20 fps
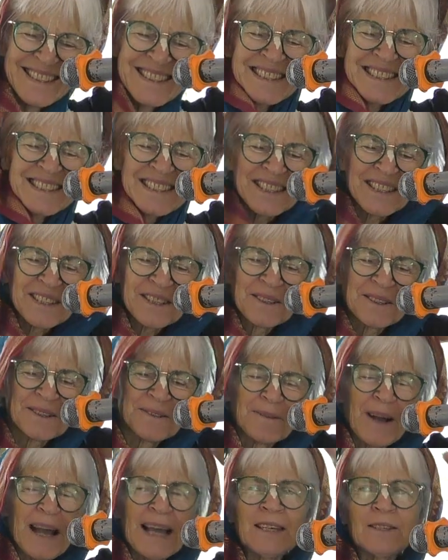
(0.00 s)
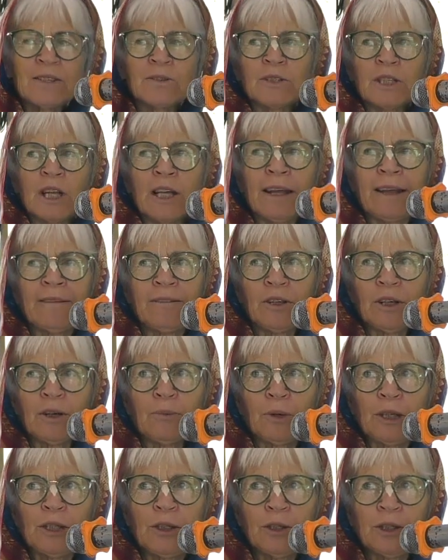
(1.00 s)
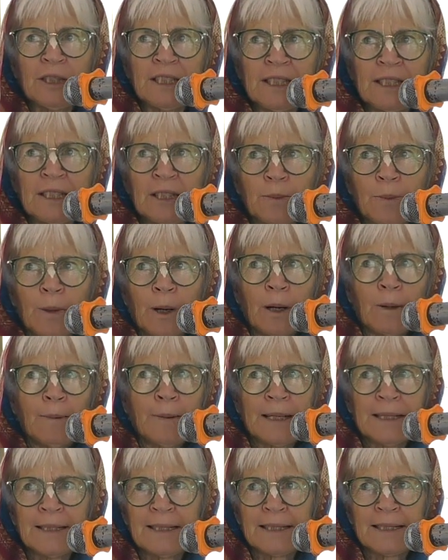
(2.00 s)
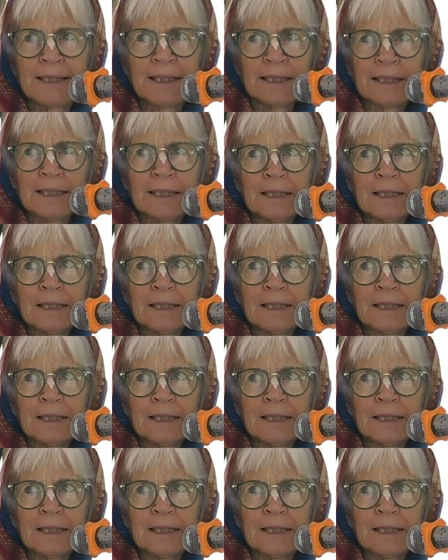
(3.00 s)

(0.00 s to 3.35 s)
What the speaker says: So, and when you listen to Prabhupada's